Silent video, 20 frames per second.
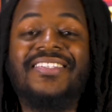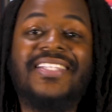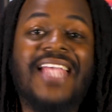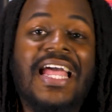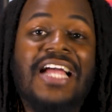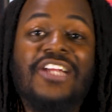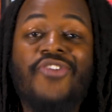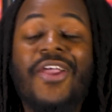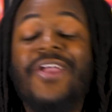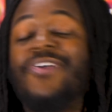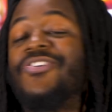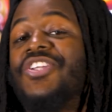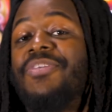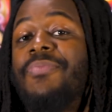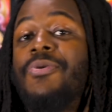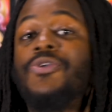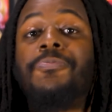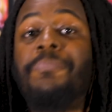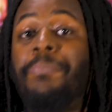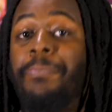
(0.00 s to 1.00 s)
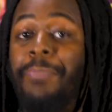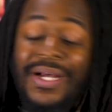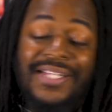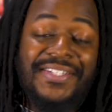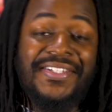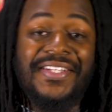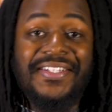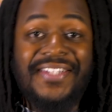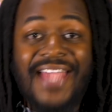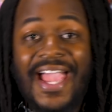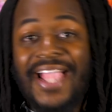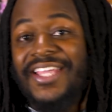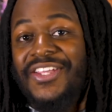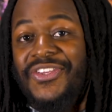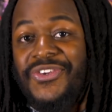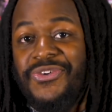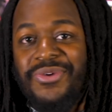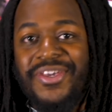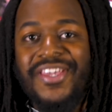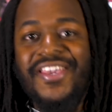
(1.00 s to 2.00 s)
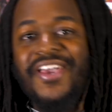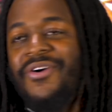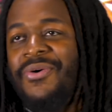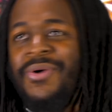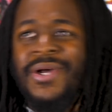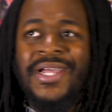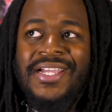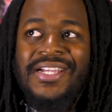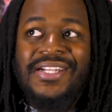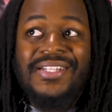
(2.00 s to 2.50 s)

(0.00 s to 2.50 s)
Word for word: Striker to the most busted deck in Yu-Gi-Oh!